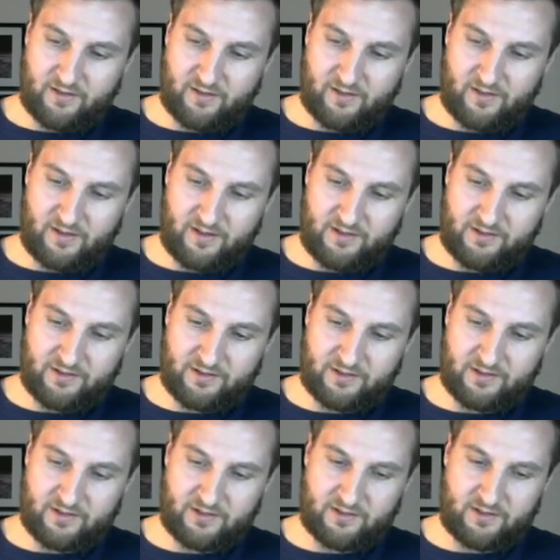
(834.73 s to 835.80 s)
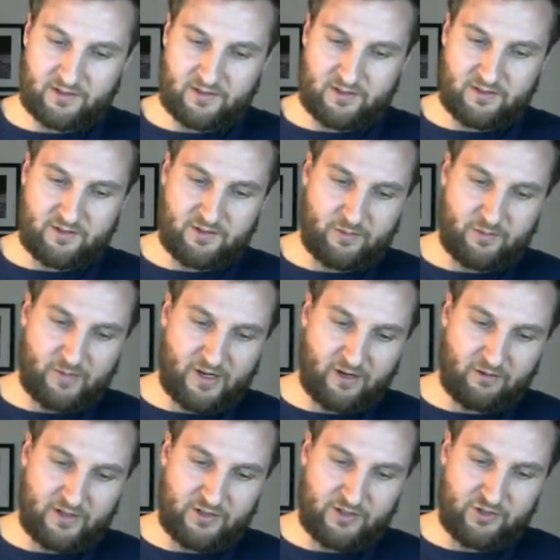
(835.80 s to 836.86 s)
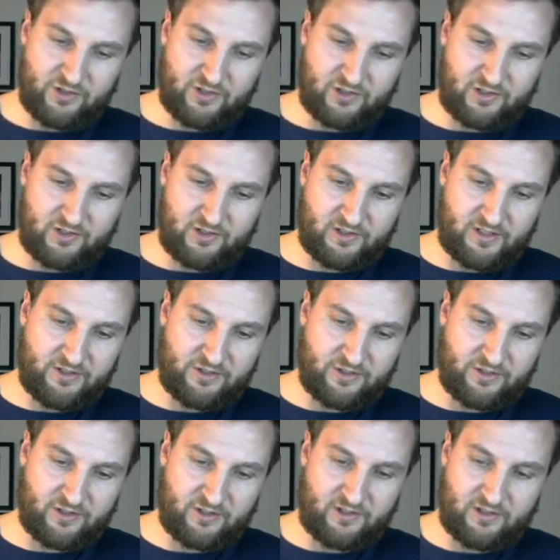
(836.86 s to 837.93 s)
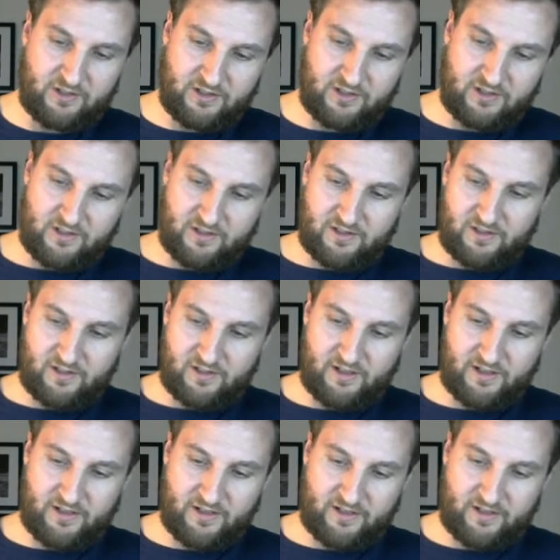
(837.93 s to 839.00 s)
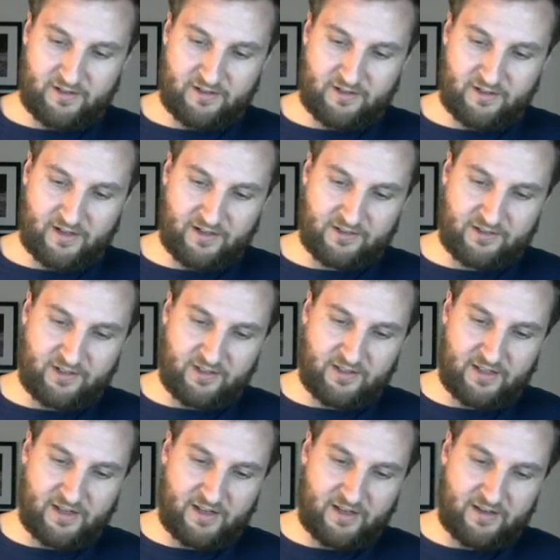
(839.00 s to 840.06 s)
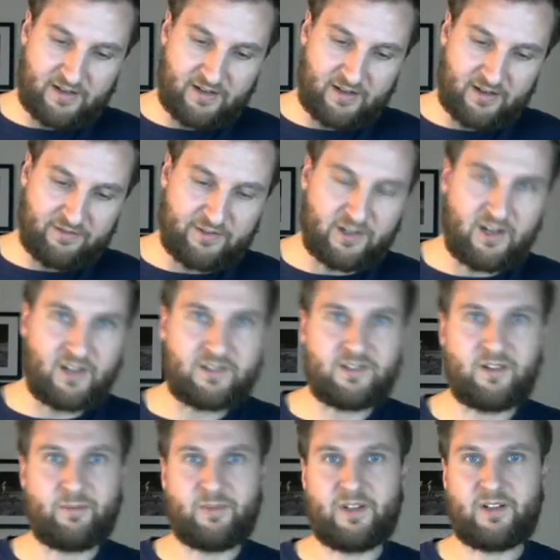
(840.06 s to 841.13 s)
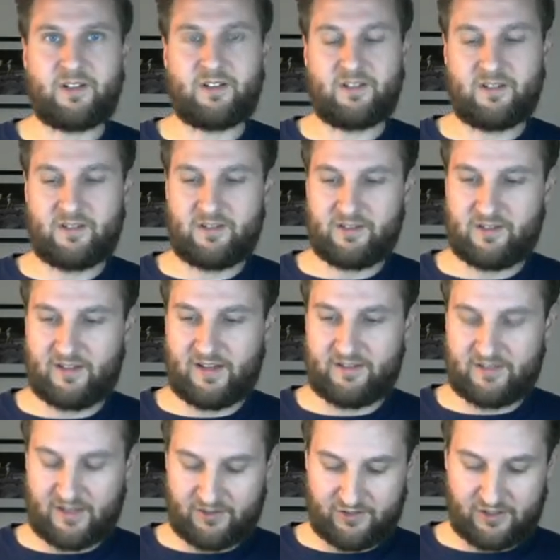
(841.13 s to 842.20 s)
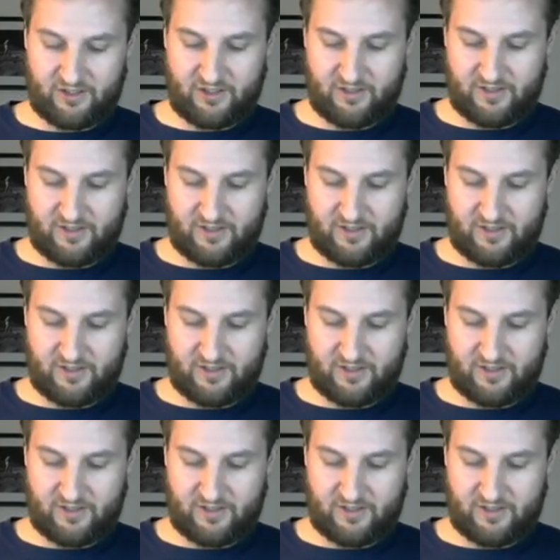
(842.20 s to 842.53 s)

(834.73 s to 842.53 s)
this to my original integral, and I see that I forgot something. So that's actually good